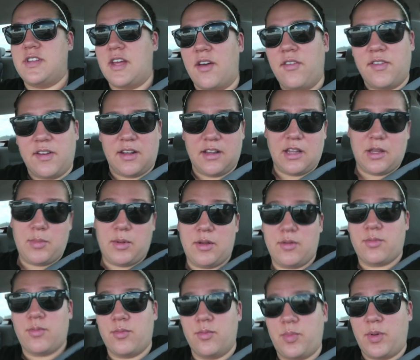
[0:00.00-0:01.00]
definitely be,
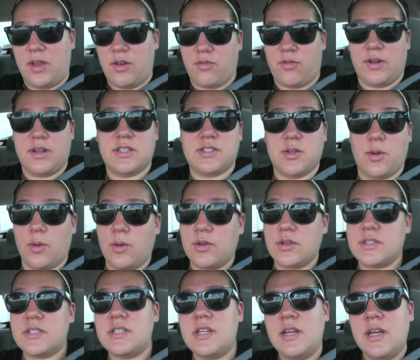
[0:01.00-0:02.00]
been
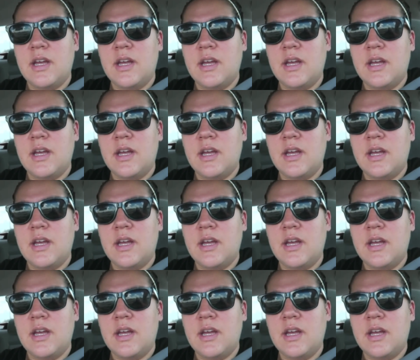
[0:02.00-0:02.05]
resold.